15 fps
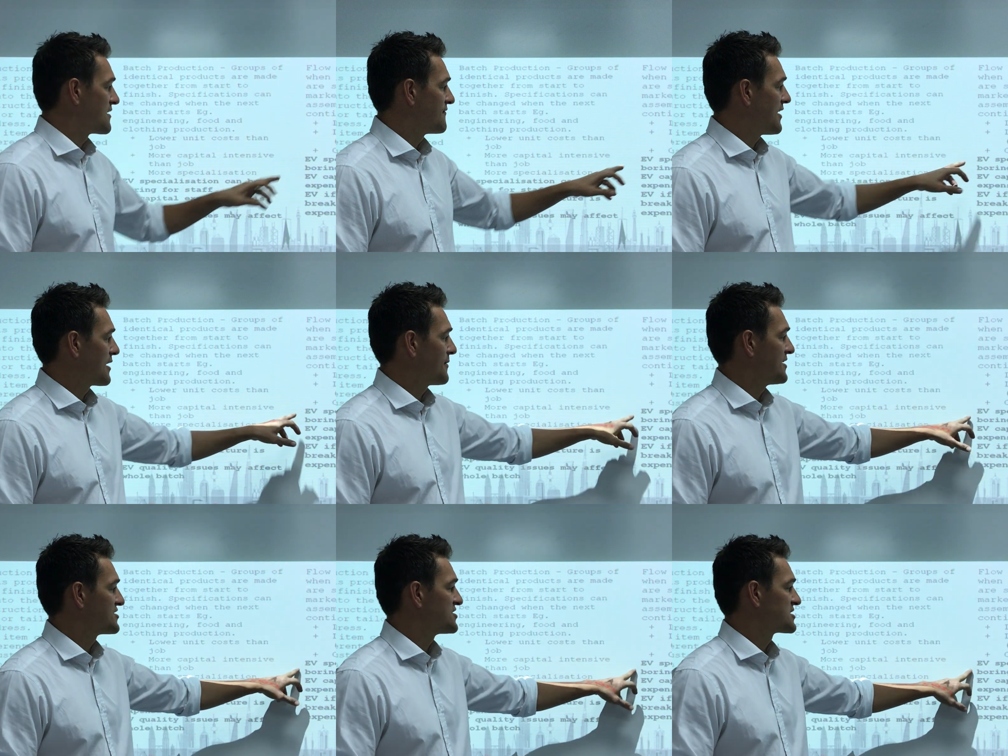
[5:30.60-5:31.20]

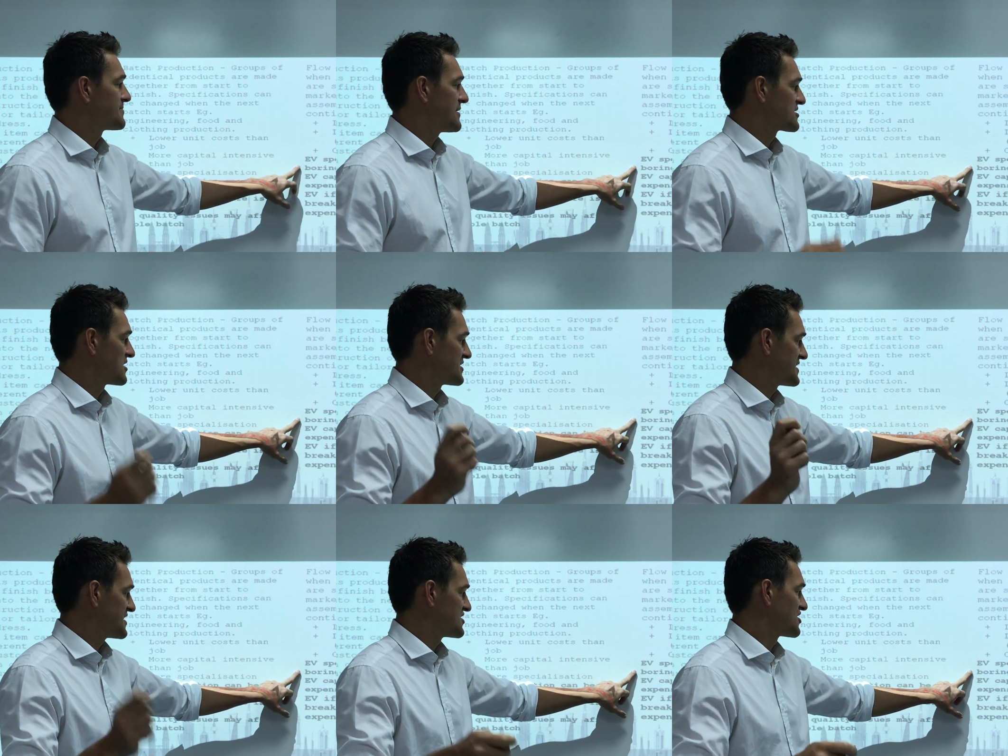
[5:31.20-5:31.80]
Valuation,
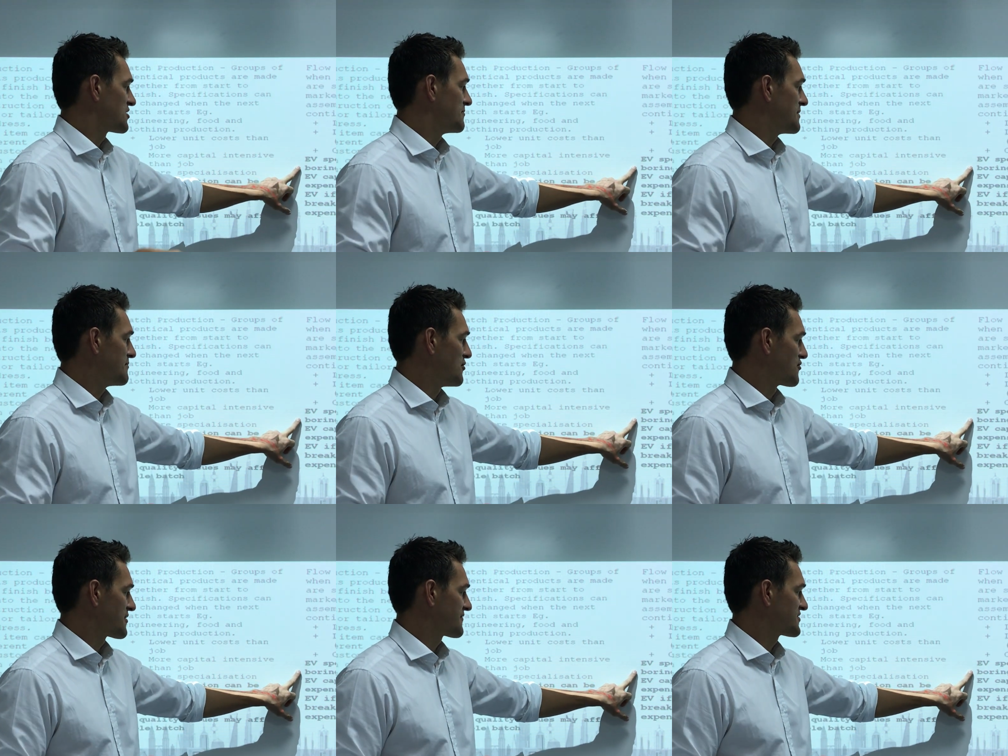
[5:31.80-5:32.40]
specialization can be
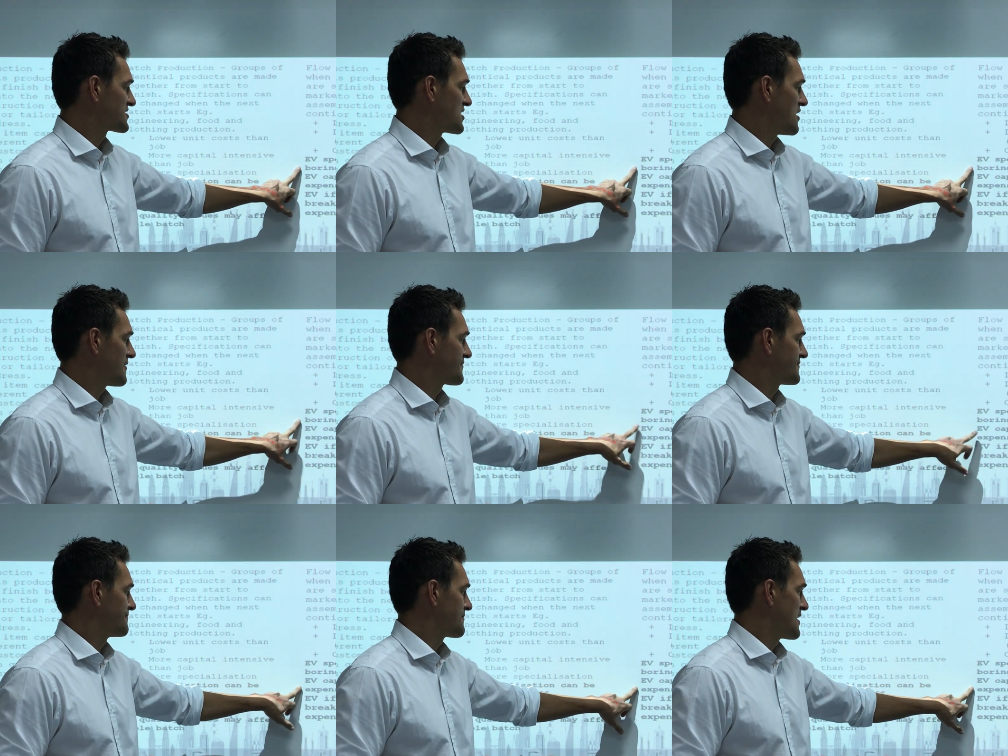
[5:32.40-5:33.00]
boring for staff.